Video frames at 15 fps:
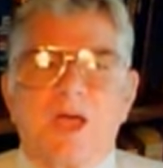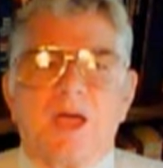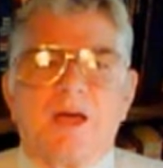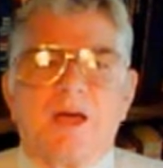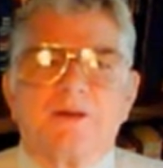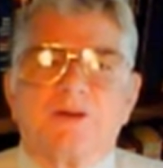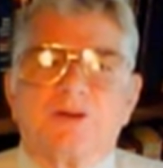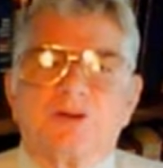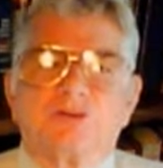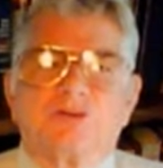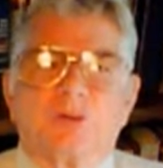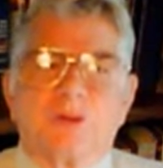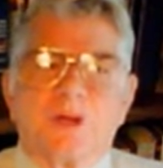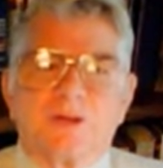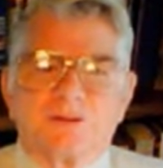And
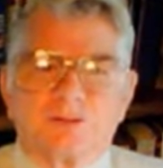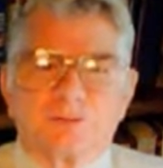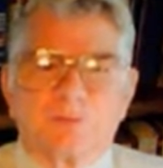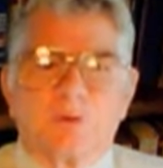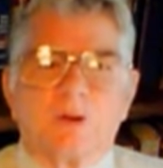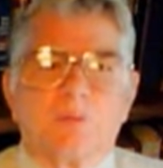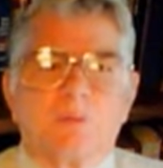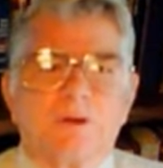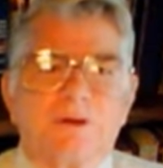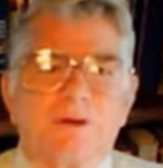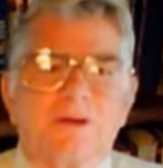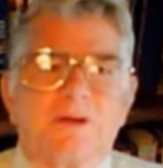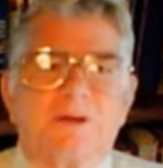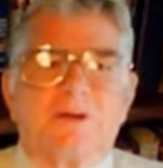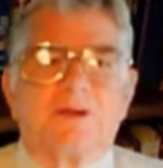so that's the way we
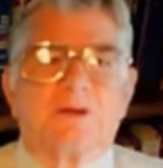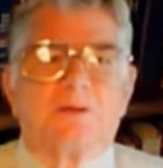did.